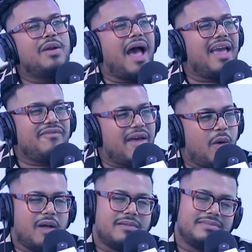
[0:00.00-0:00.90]
I have
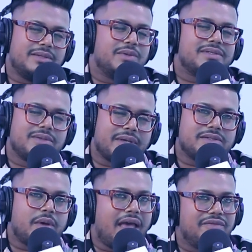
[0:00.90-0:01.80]
so
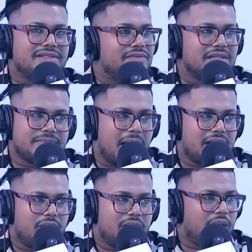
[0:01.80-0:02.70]
I was never the smart
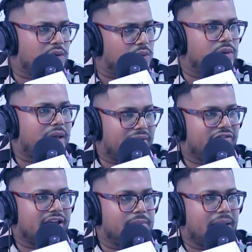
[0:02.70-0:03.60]
one. No, I told you I
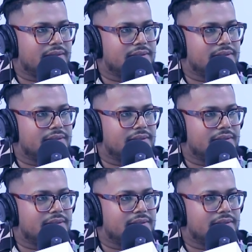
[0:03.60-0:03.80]
failed maths.